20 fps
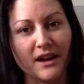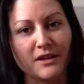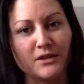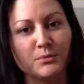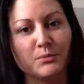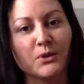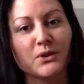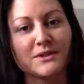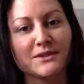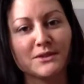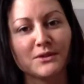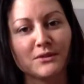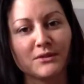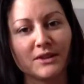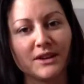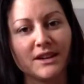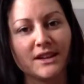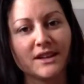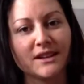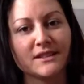I do personal
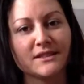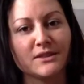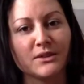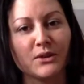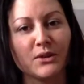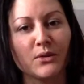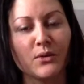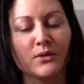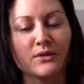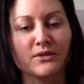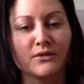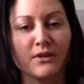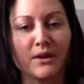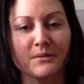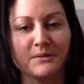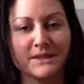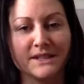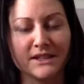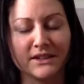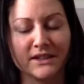readings. You can go into
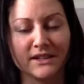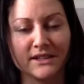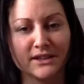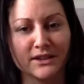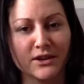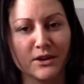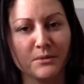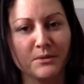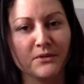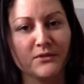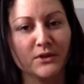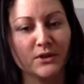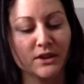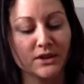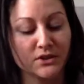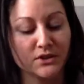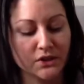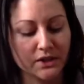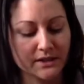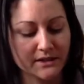robinsealing.com if you're
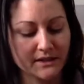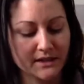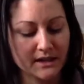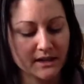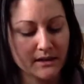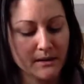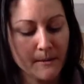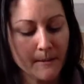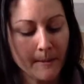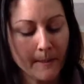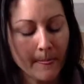interested.